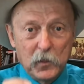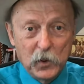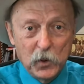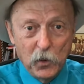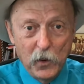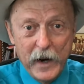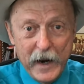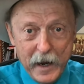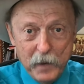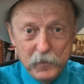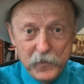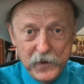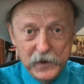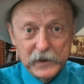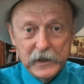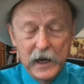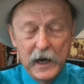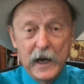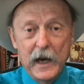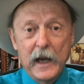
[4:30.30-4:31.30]
grabbed
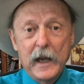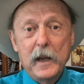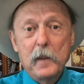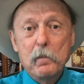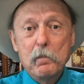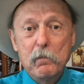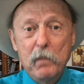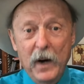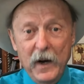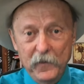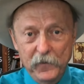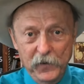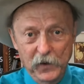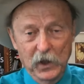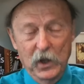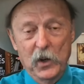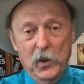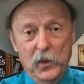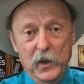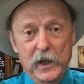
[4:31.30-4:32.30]
the guy,
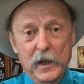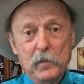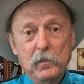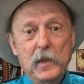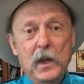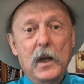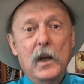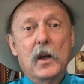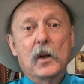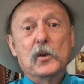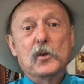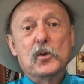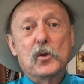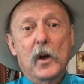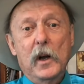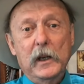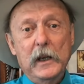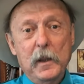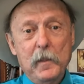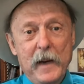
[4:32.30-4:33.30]
buffaloed him,
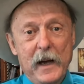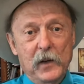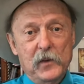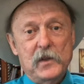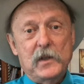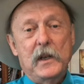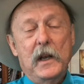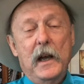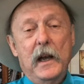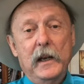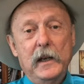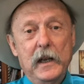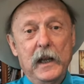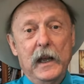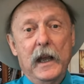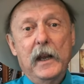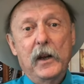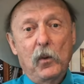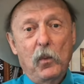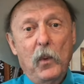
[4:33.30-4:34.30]
drug him outside,
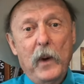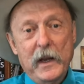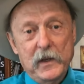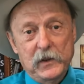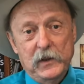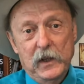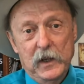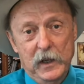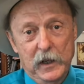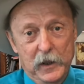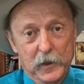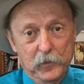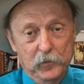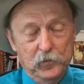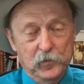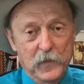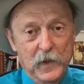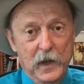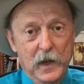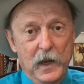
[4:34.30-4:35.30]
and arrested him.
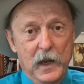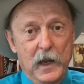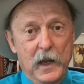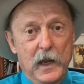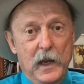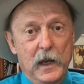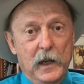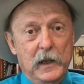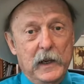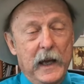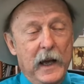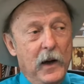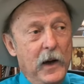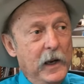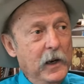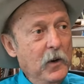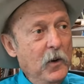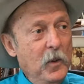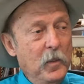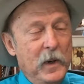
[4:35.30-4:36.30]
Now,
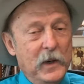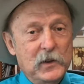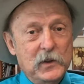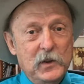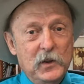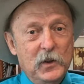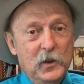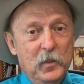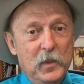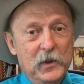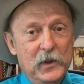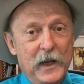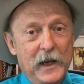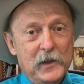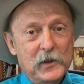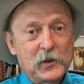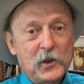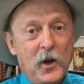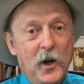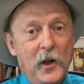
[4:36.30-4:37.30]
I don't know about you, but
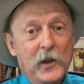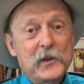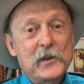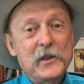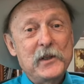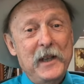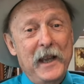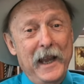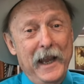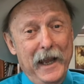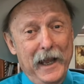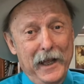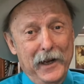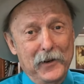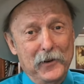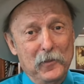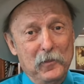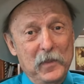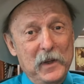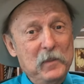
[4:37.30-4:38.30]
that's called
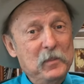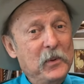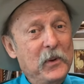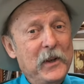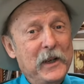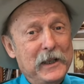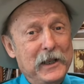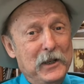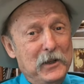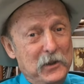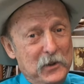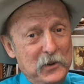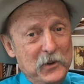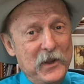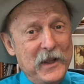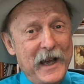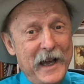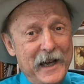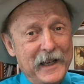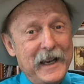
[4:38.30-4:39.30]
sand. People that could do
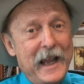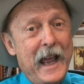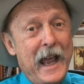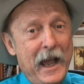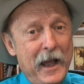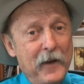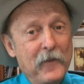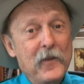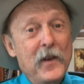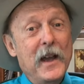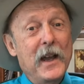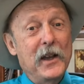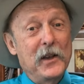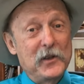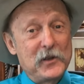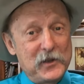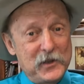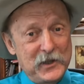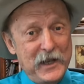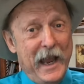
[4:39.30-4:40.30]
that have
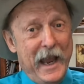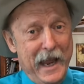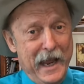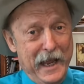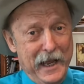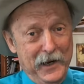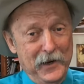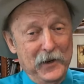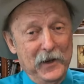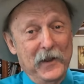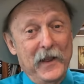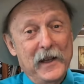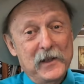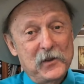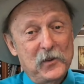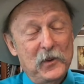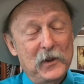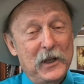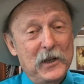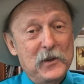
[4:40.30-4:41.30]
sand.
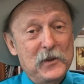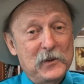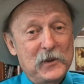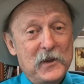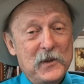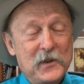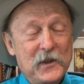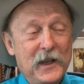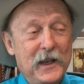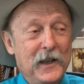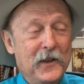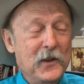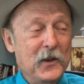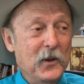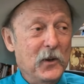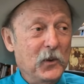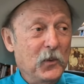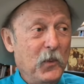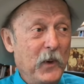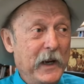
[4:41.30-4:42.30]
That's what they used to say in
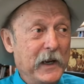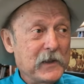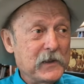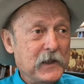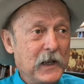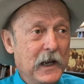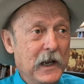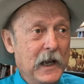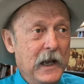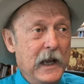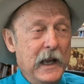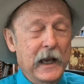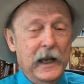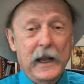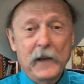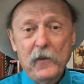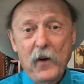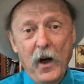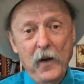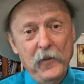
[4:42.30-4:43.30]
the Old West.
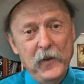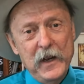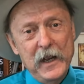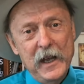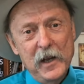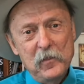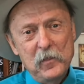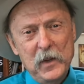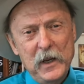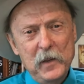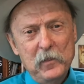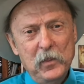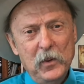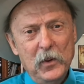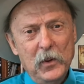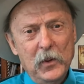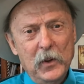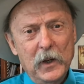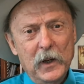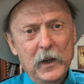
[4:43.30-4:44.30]
And I've often had
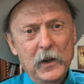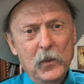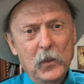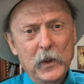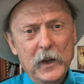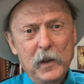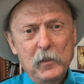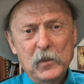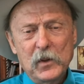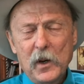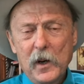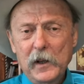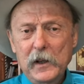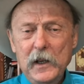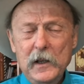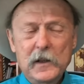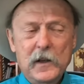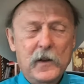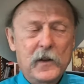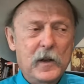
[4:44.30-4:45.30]
people, when I'm
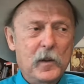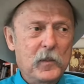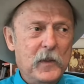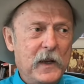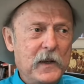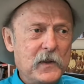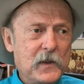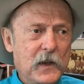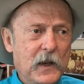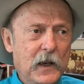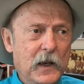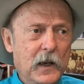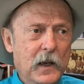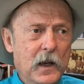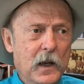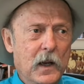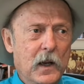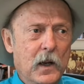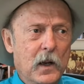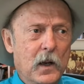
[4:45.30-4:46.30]
talking to them, they say,